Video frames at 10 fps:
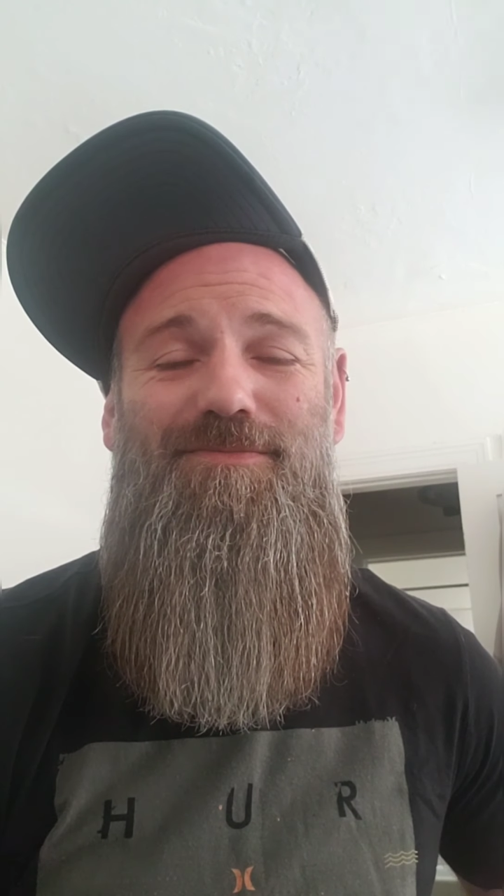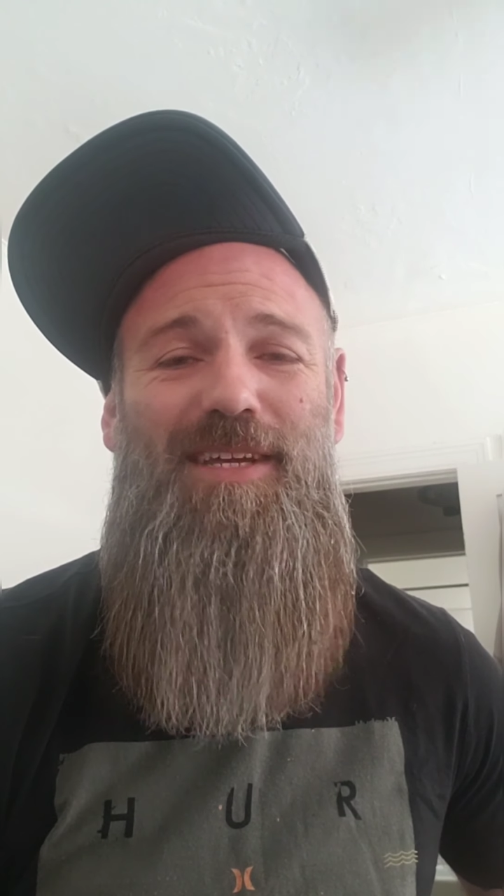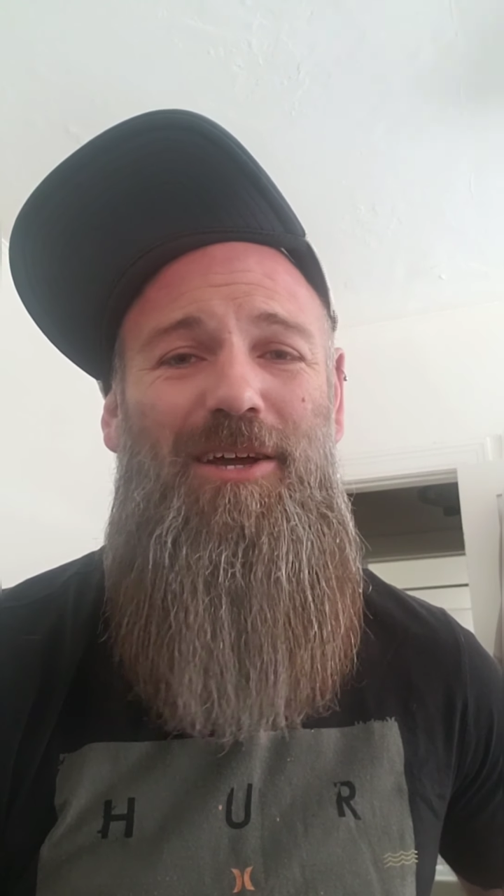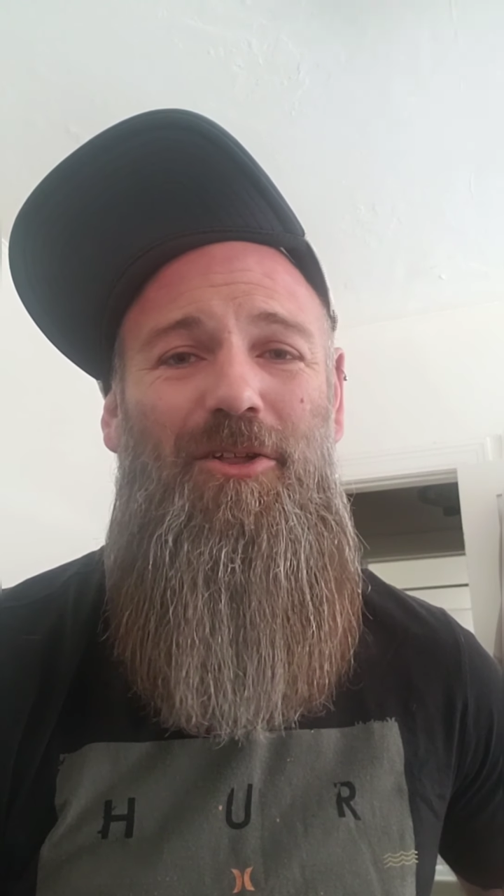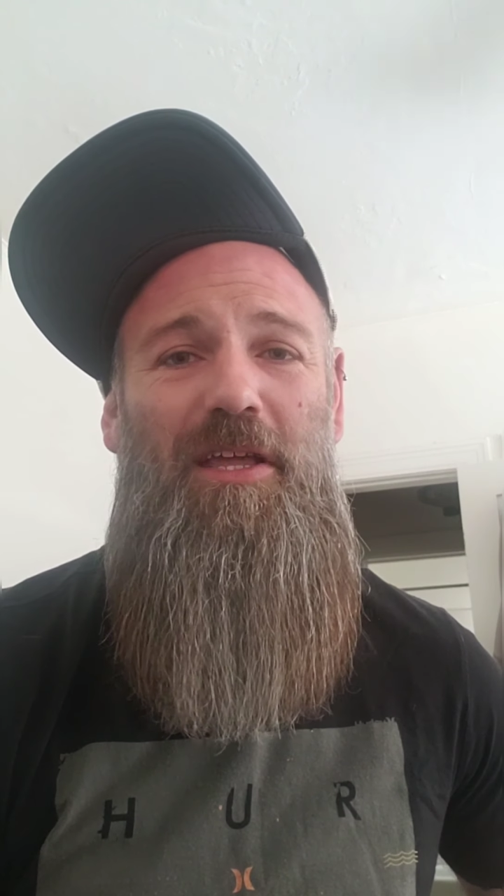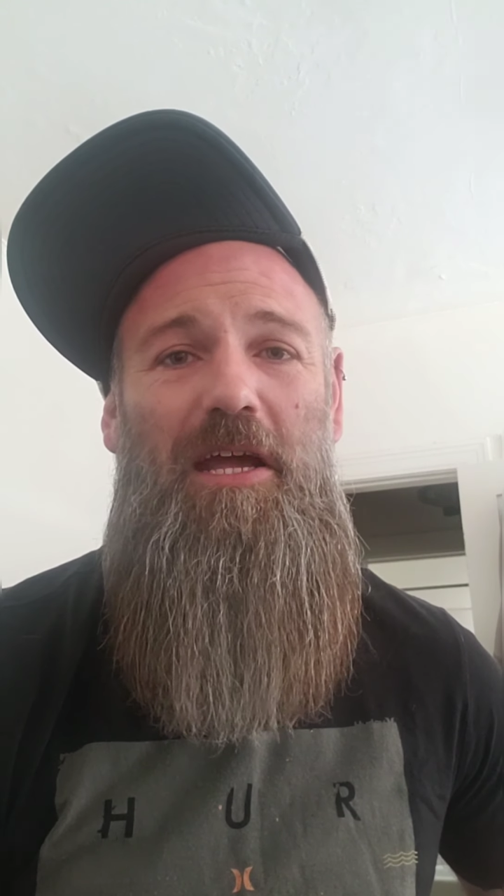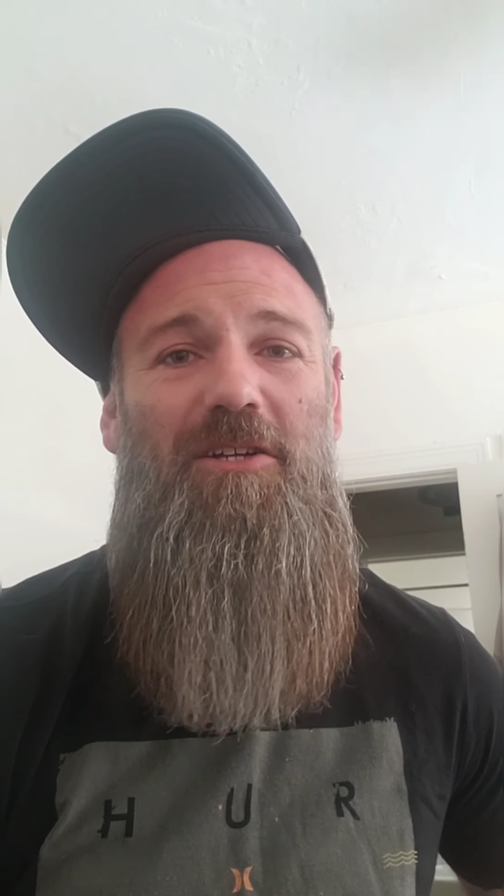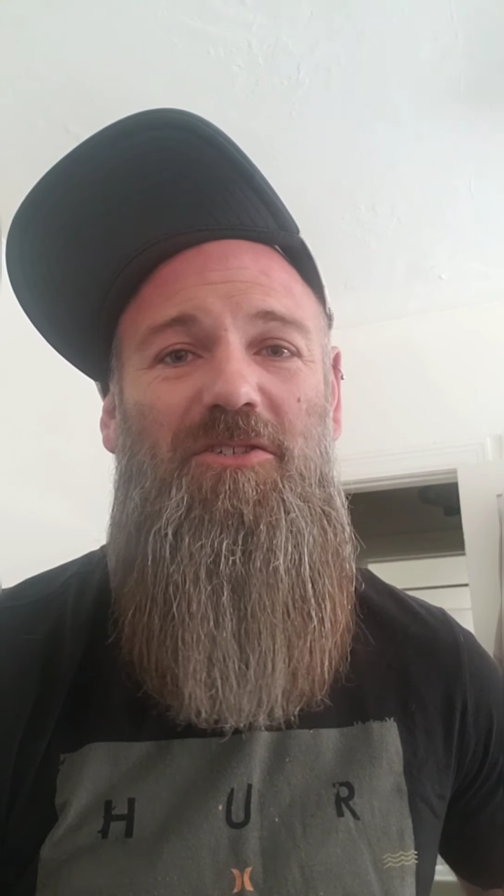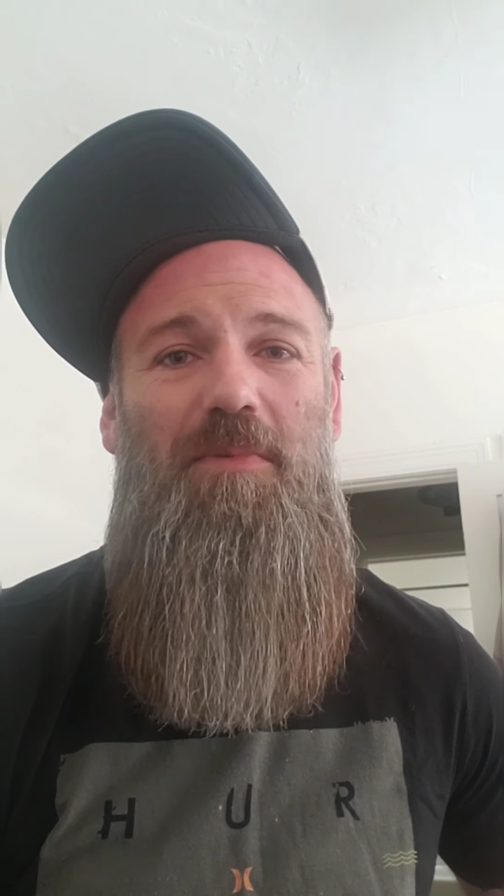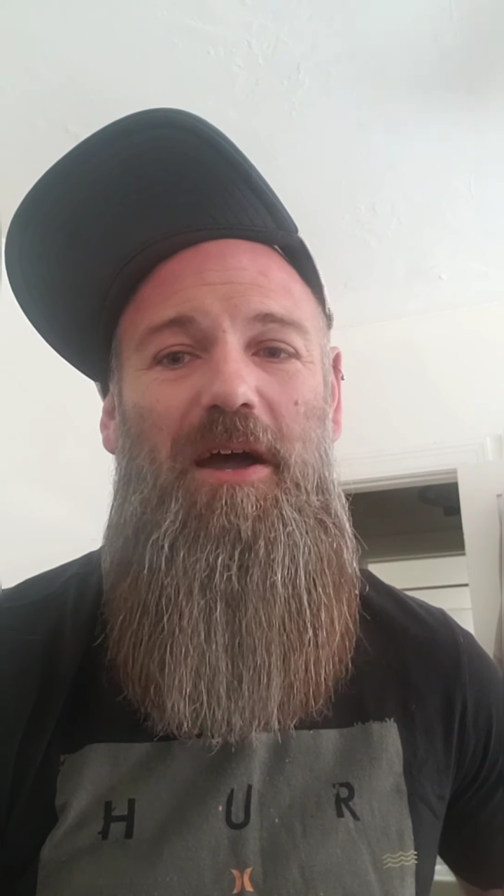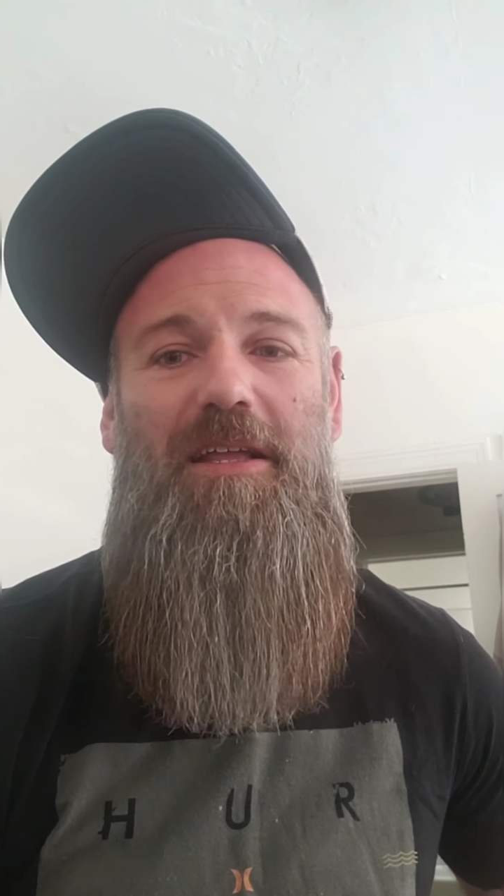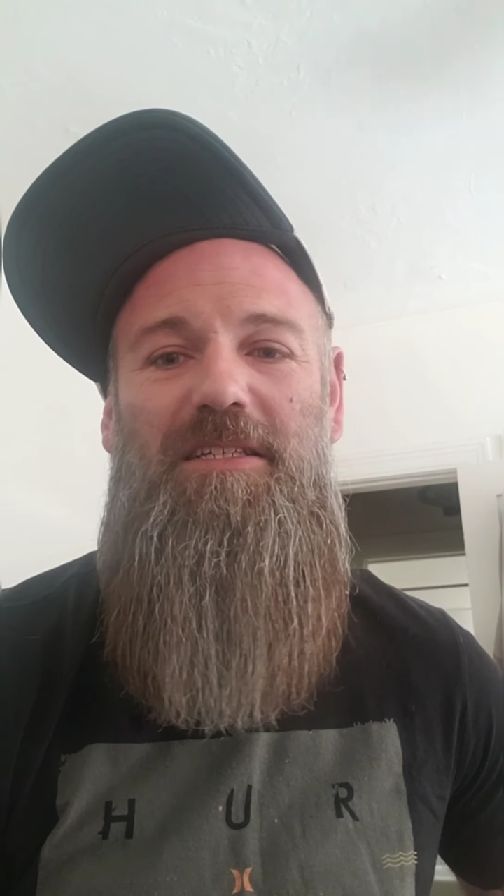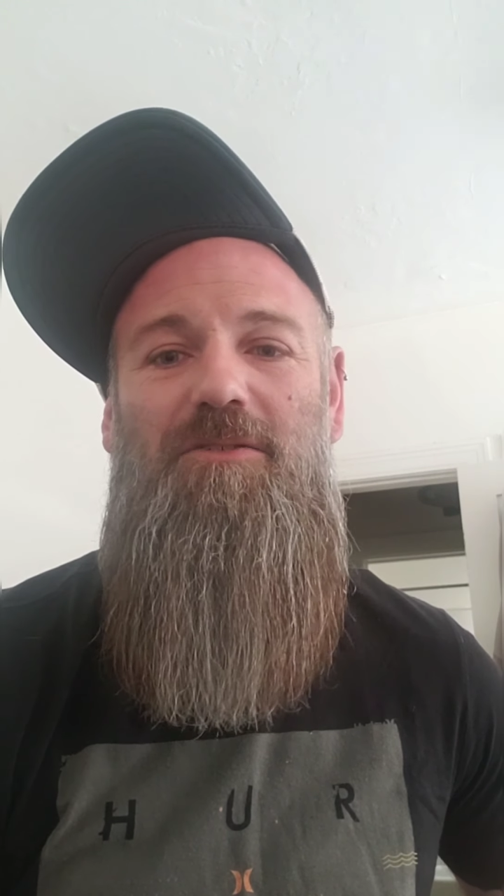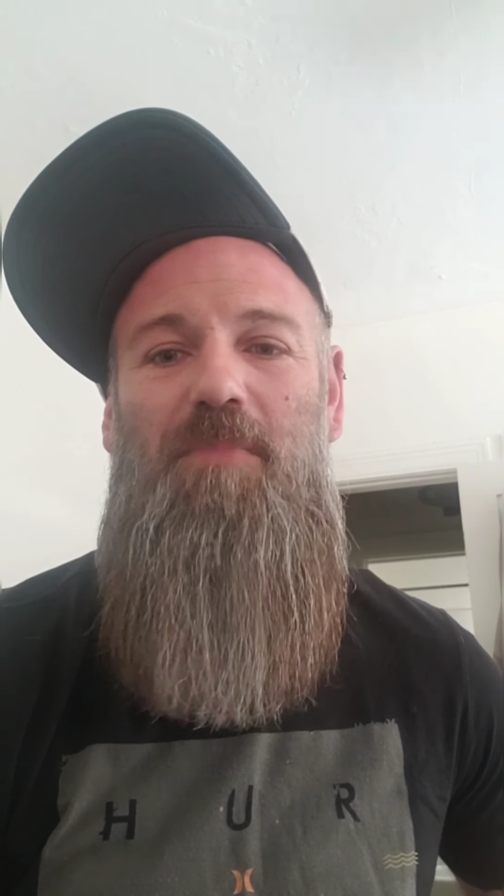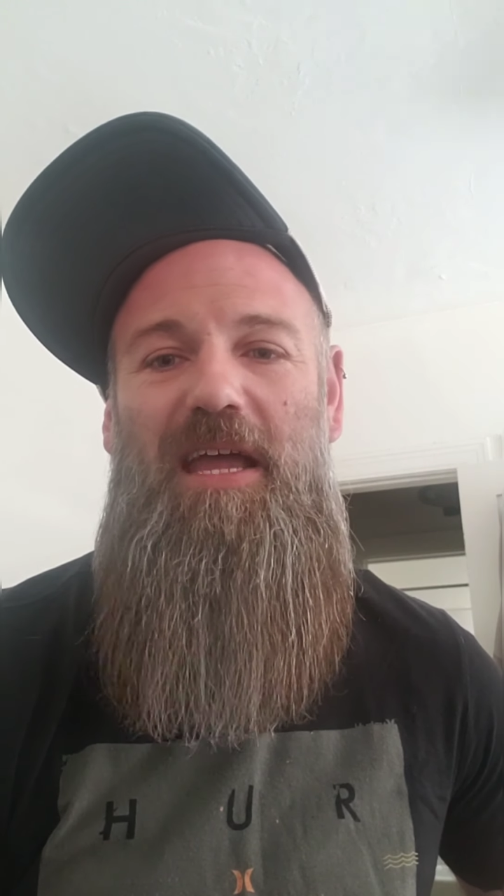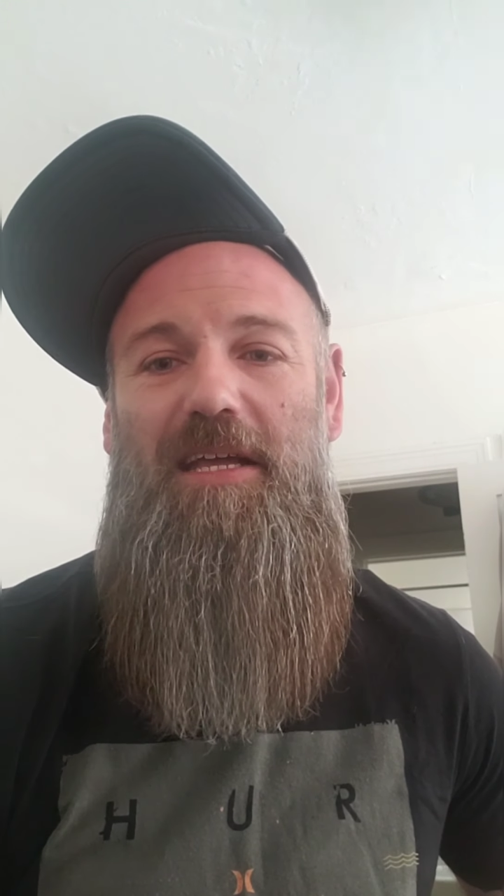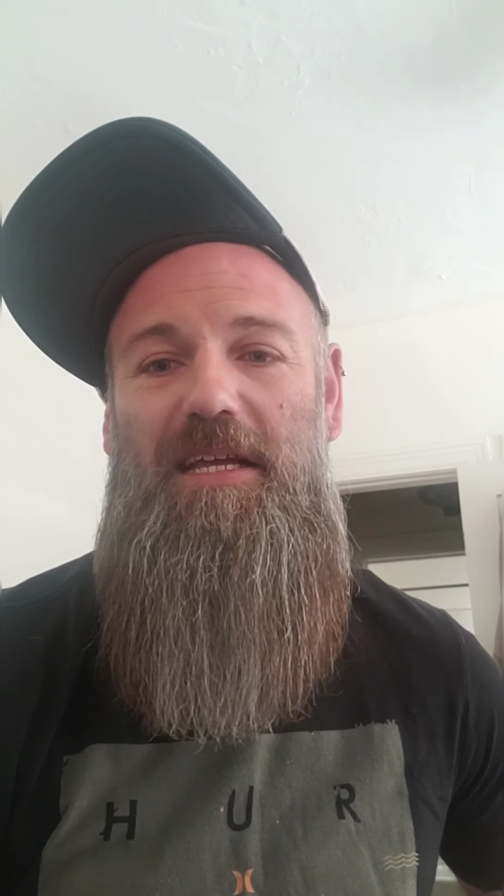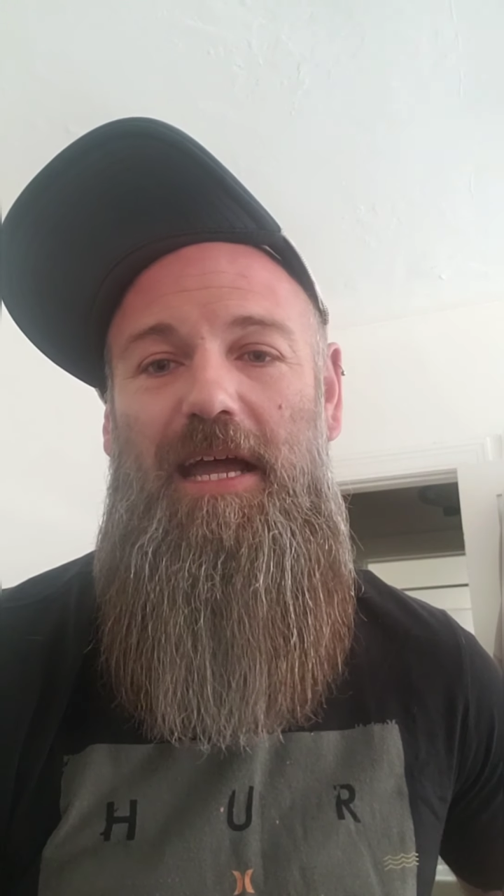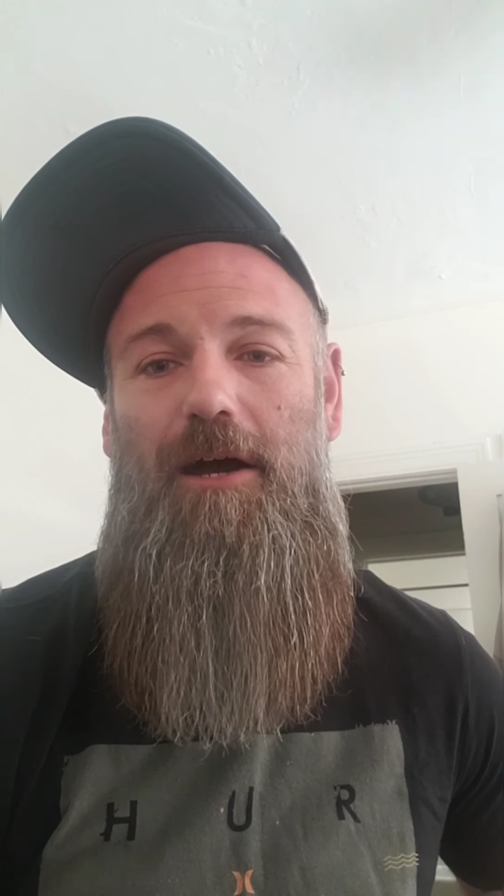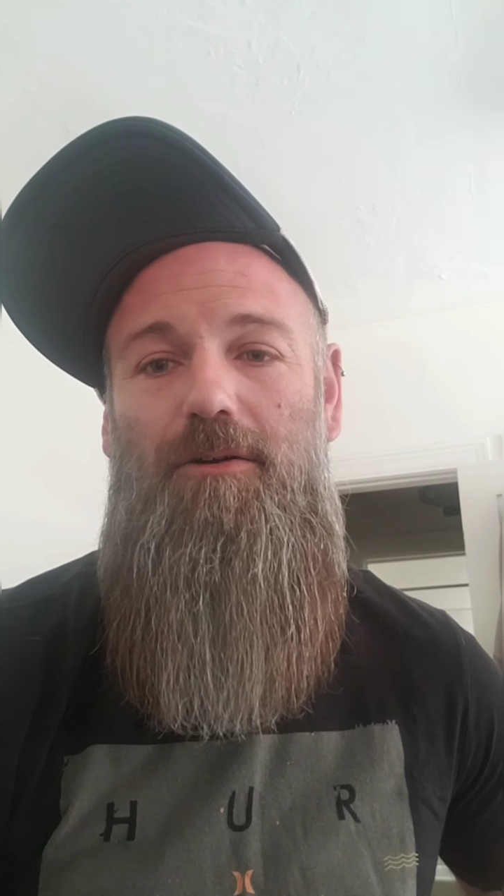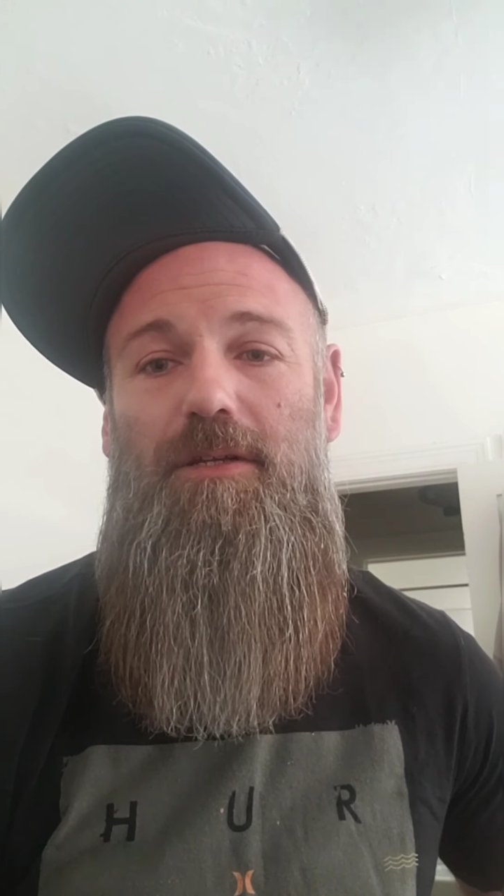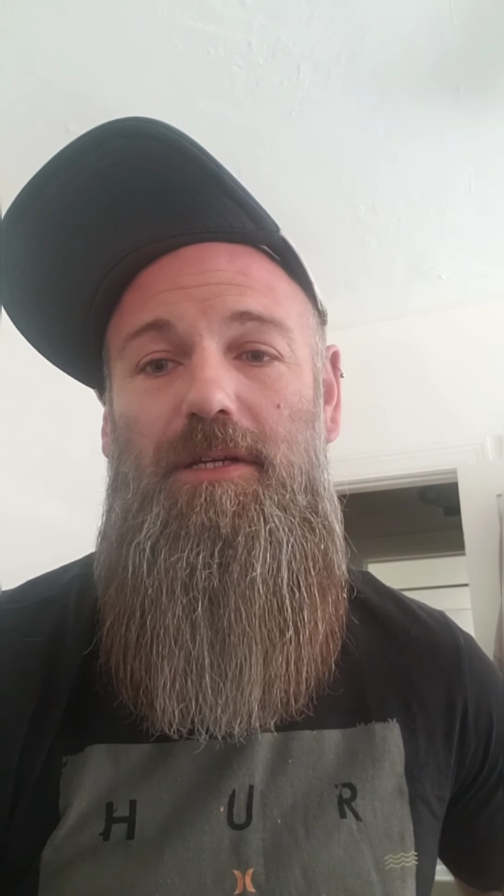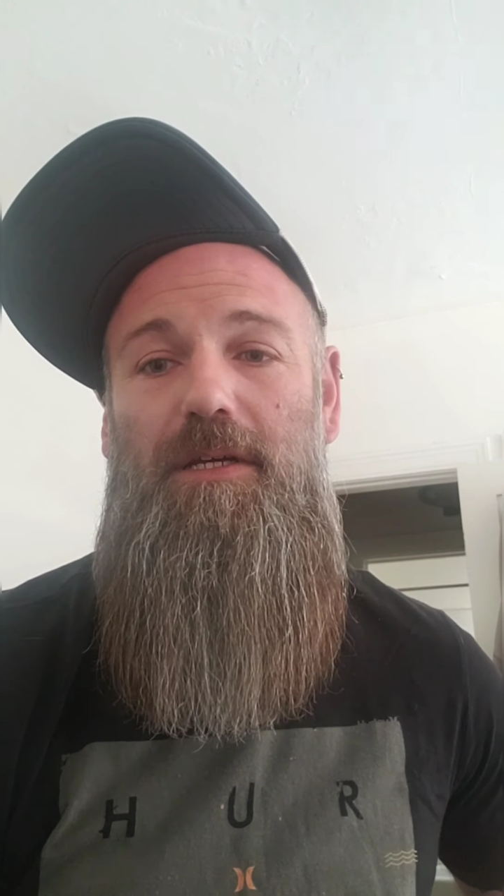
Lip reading: He only cares about his bank account.